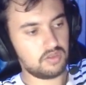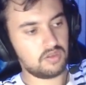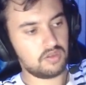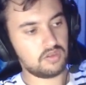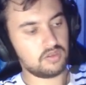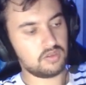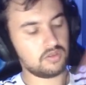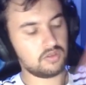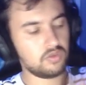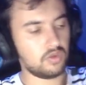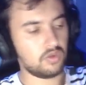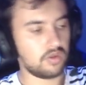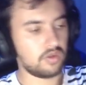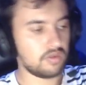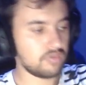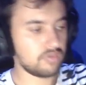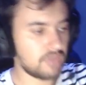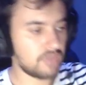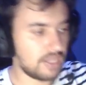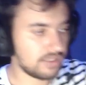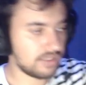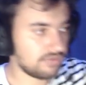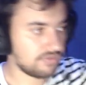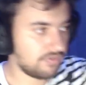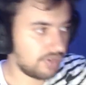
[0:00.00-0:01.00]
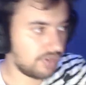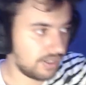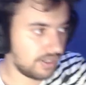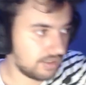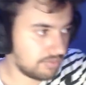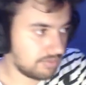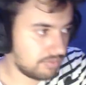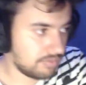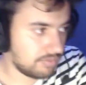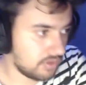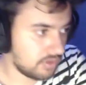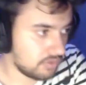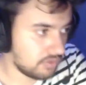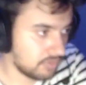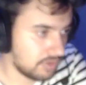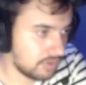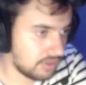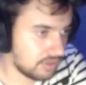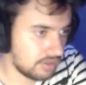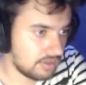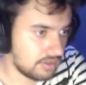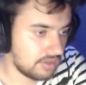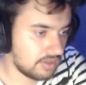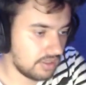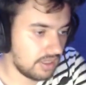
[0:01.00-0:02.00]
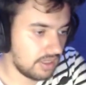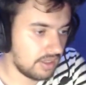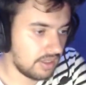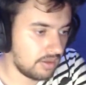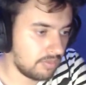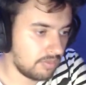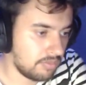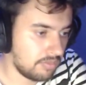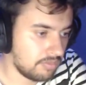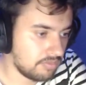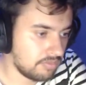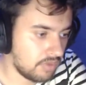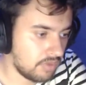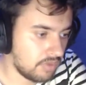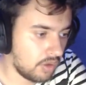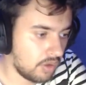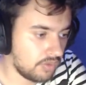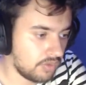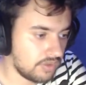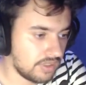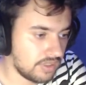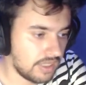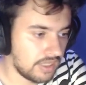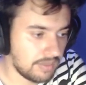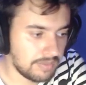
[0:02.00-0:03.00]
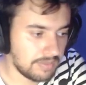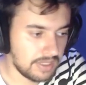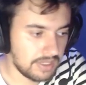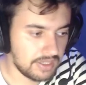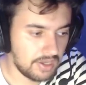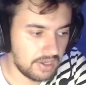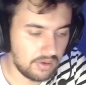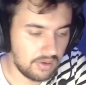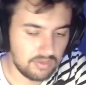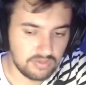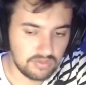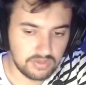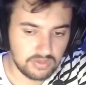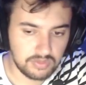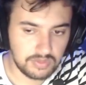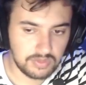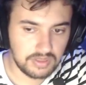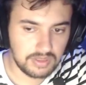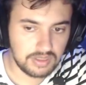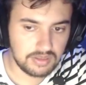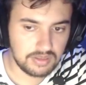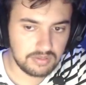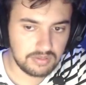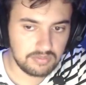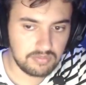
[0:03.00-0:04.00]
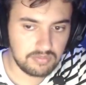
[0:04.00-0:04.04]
Draw, that's fine because we can ODIN that back over if we get it.